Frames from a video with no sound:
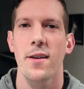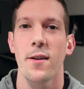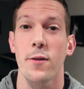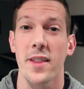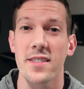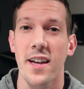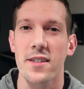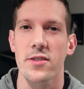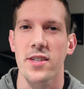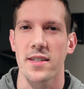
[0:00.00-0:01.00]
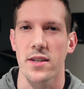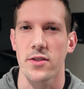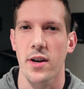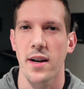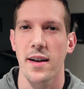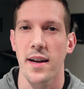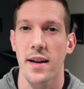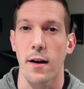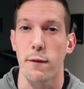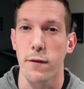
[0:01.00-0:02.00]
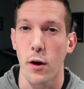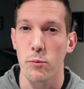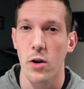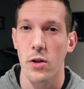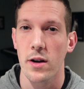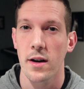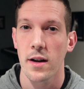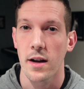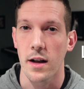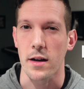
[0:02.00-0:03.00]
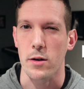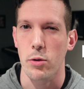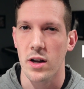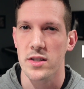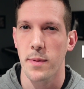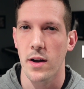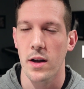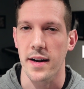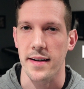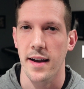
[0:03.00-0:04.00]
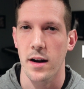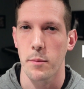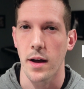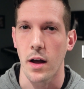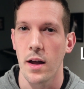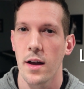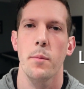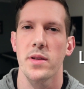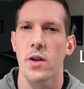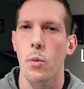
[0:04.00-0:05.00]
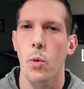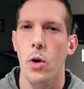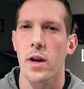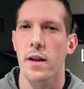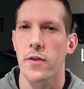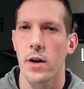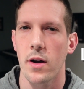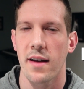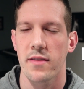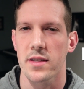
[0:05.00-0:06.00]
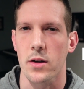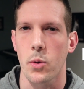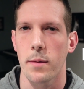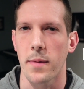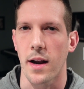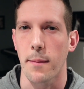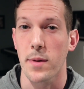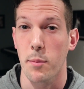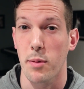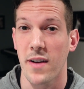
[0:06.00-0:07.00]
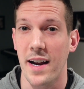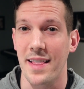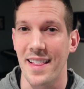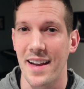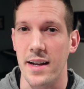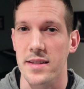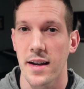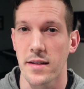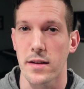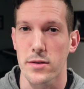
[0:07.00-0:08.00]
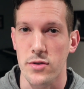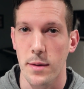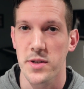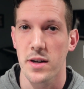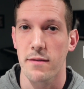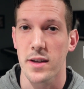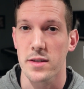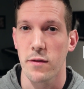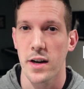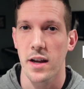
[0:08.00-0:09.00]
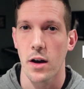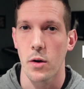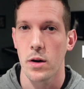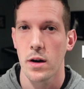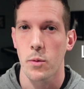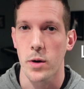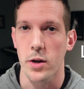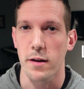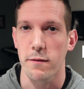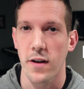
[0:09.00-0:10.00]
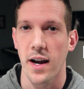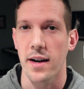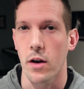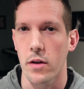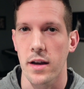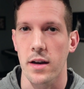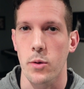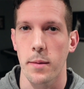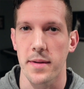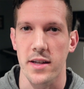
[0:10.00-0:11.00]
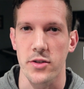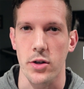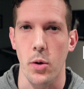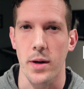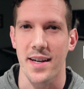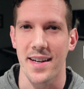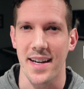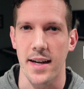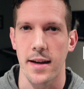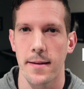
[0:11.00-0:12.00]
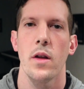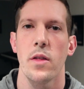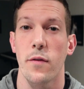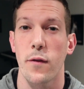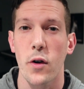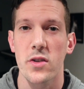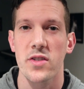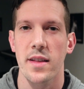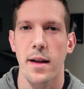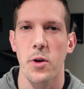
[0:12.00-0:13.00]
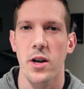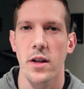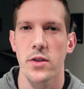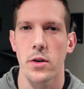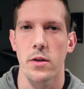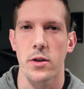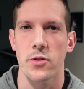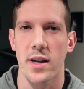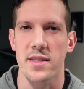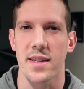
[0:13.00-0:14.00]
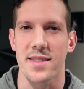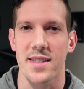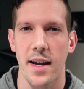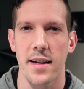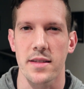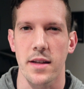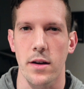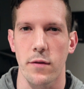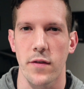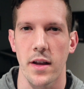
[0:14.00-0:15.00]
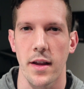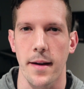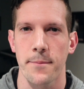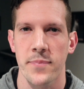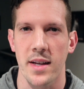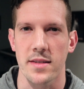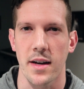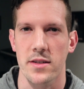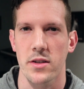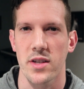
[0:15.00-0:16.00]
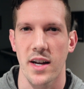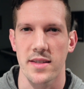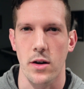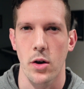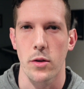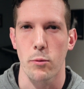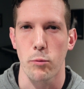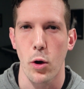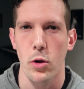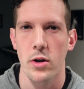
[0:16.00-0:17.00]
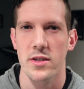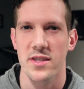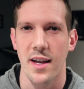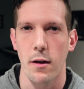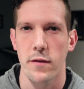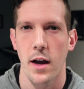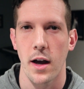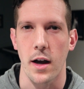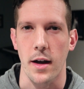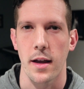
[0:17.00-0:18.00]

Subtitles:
For these exercises, you're going to need a foam roller, a lacrosse ball, and a kettlebell. But don't worry if you don't have this equipment. I'm going to provide links in the description of this video where you can find all the equipment that you're going to need. The first thing that we're going to do to address this tightness that you're feeling is an exercise I call the roller self-hug.